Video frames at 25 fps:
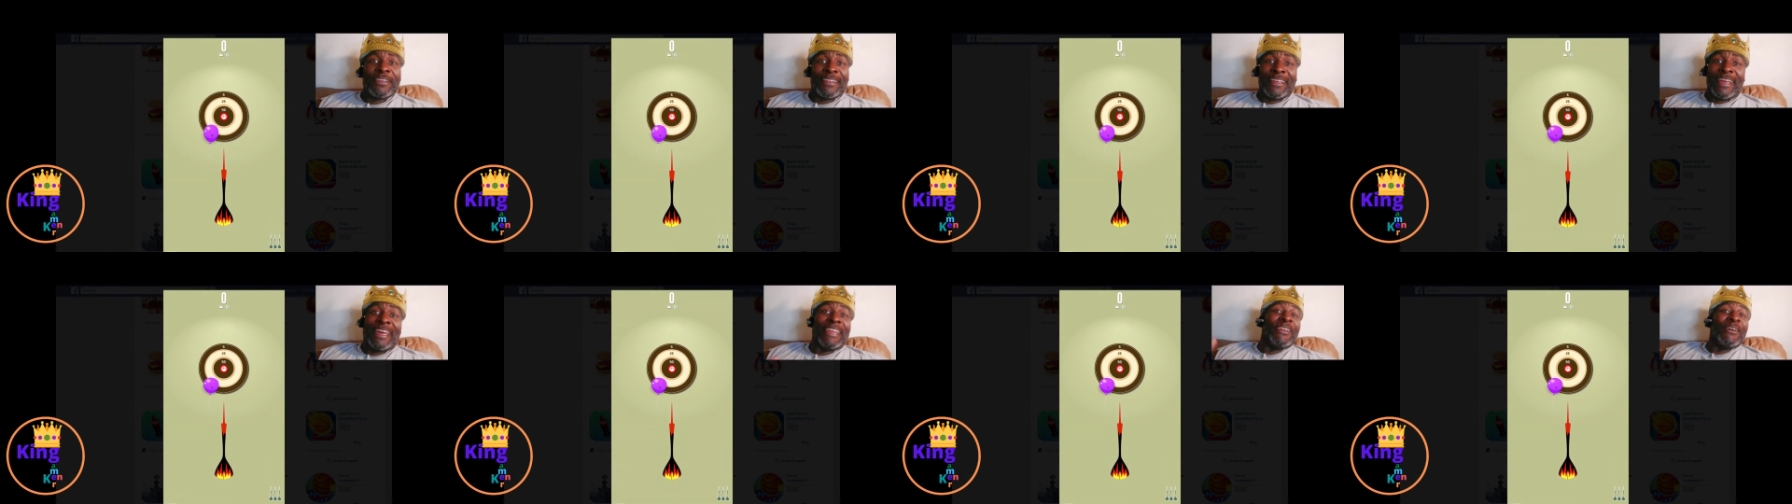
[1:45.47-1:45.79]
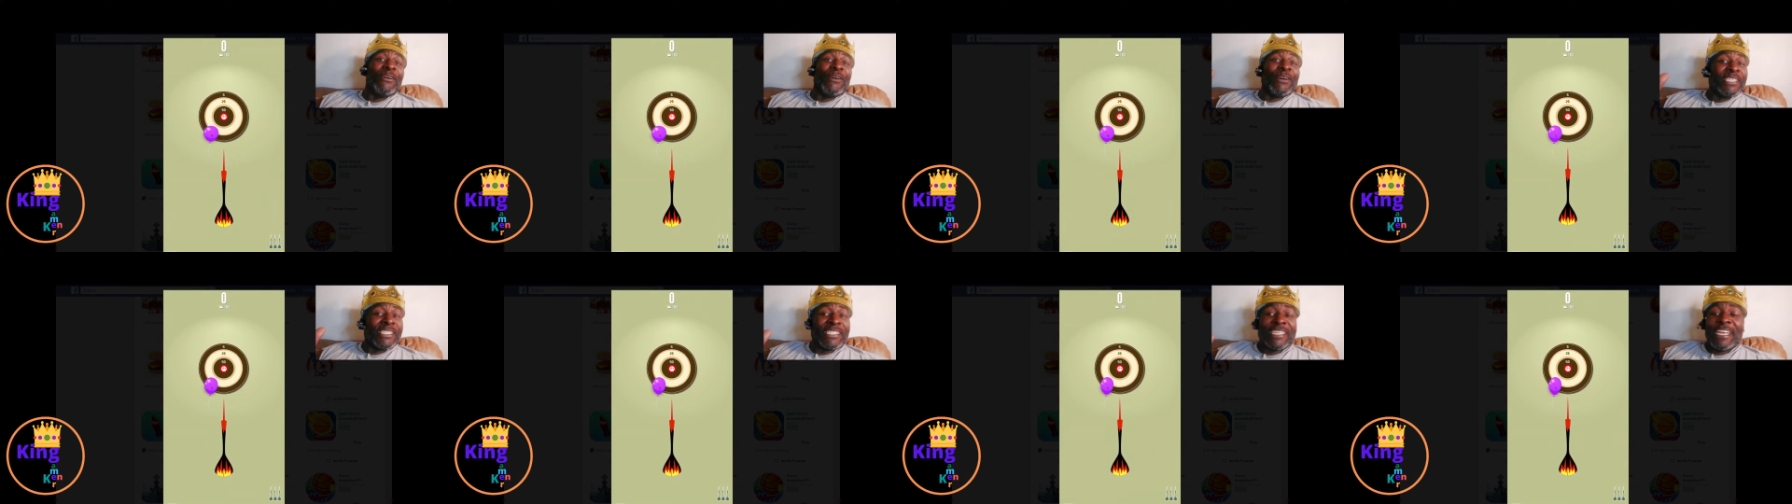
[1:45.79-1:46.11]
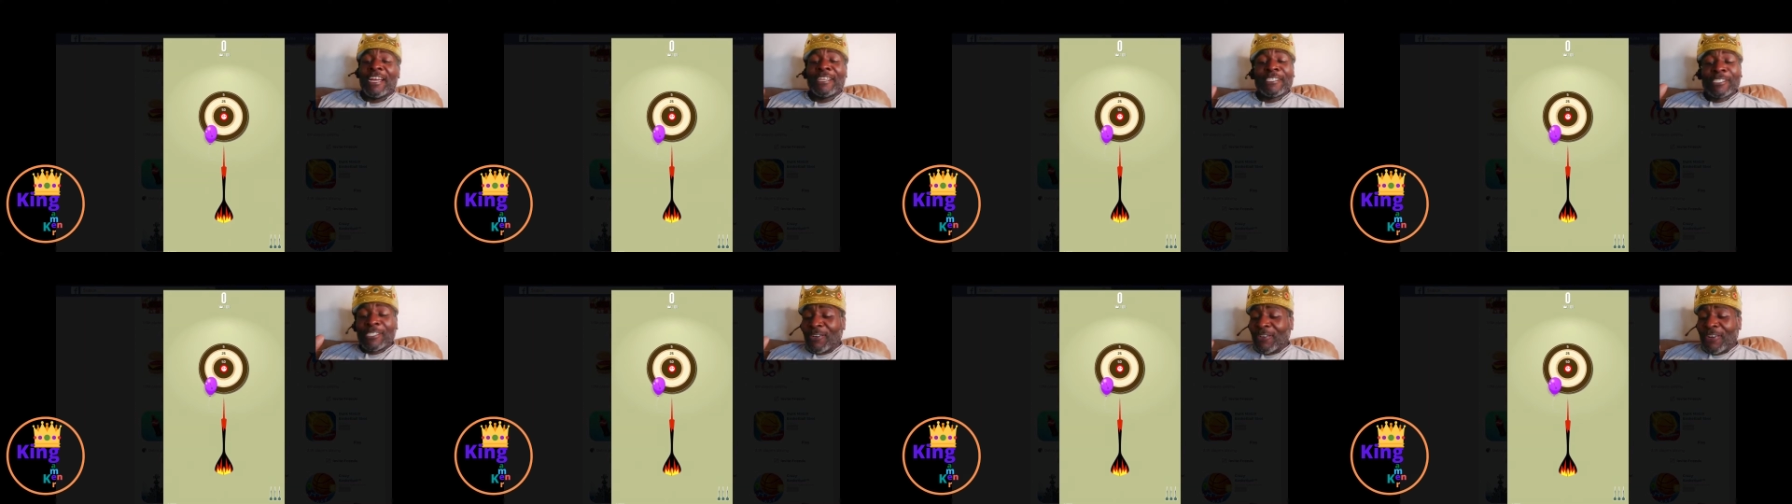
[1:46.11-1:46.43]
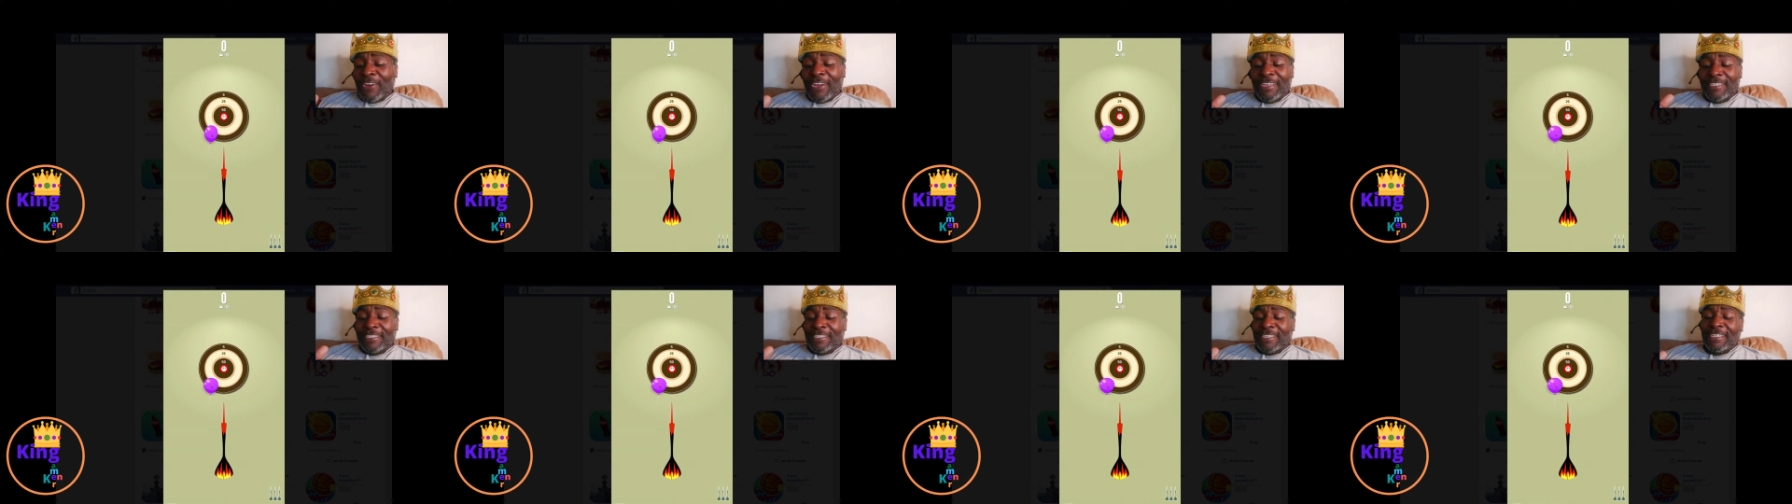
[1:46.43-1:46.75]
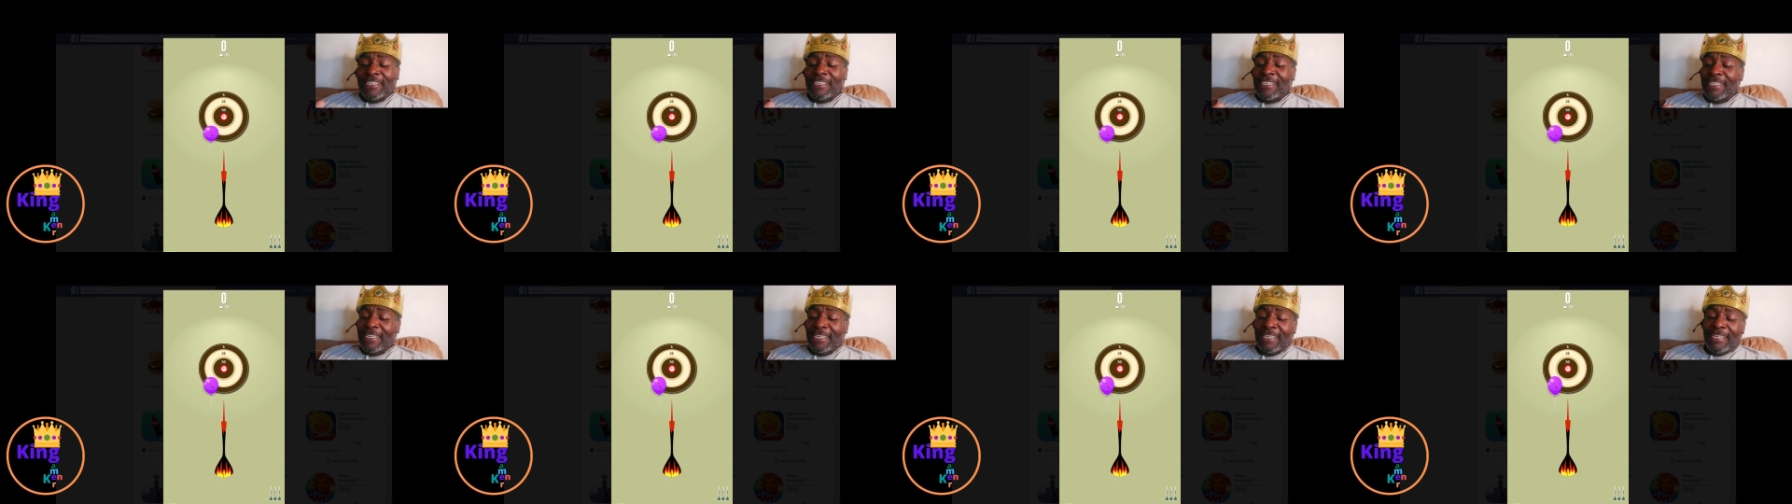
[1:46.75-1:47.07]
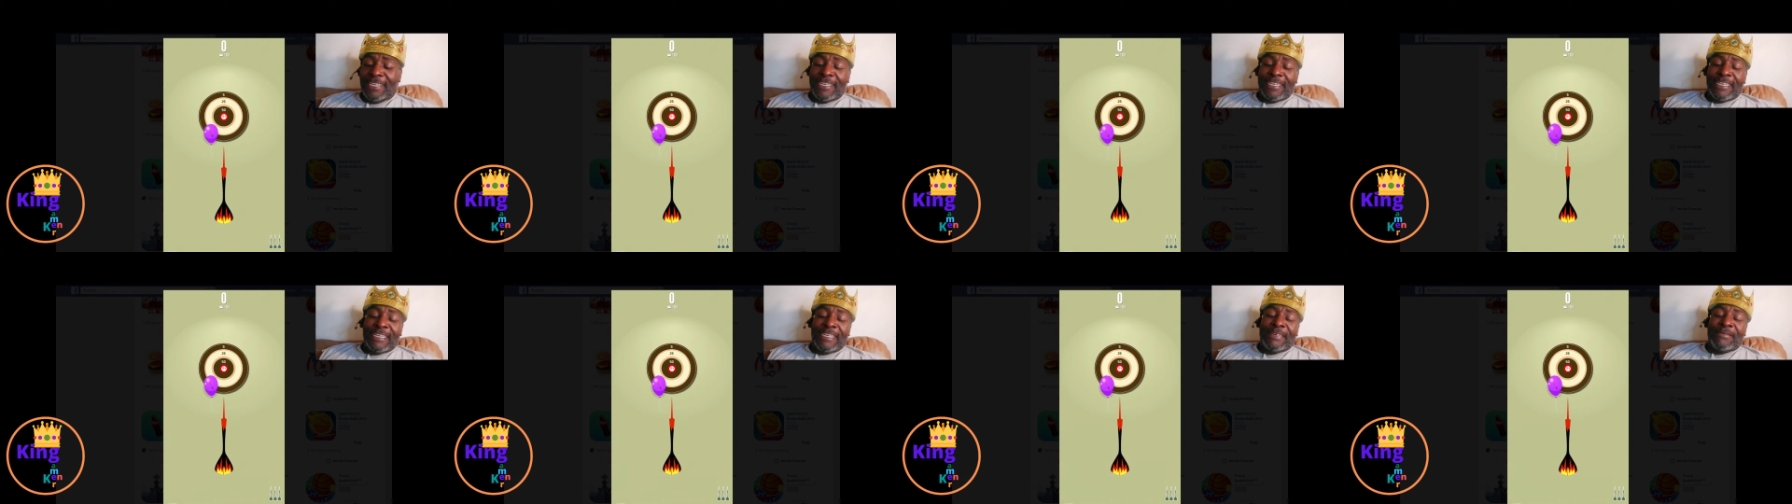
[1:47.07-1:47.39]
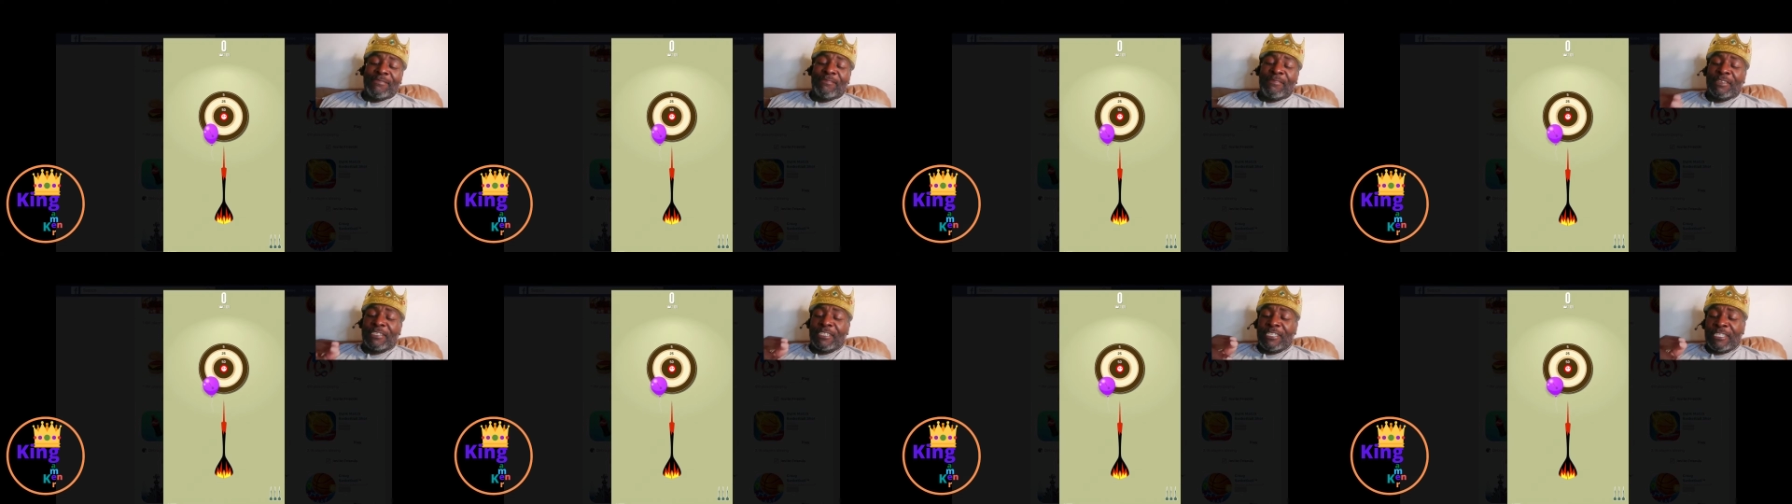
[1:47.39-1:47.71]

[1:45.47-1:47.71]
I know it sounds crazy, but